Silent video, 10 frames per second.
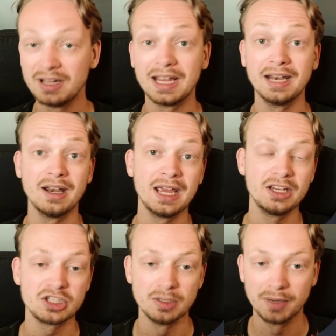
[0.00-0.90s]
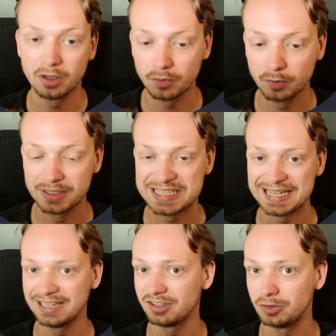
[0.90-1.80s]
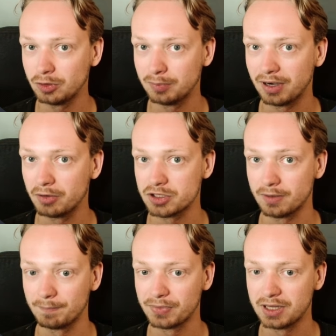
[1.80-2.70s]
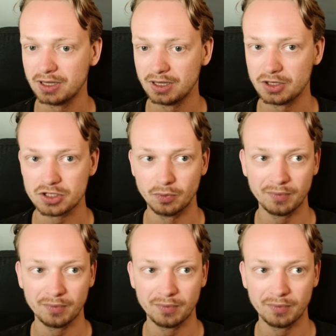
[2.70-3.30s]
and then the HTML will be sent to the browser. So when we